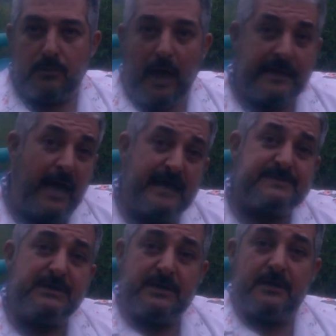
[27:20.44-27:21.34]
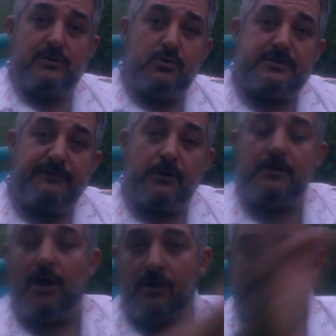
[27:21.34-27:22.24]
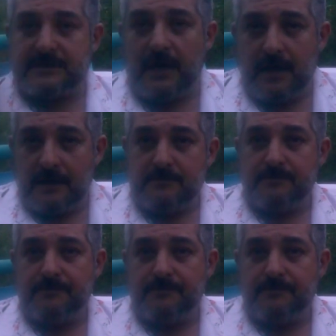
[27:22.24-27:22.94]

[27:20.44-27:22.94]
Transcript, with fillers: and has been in the news for a long time.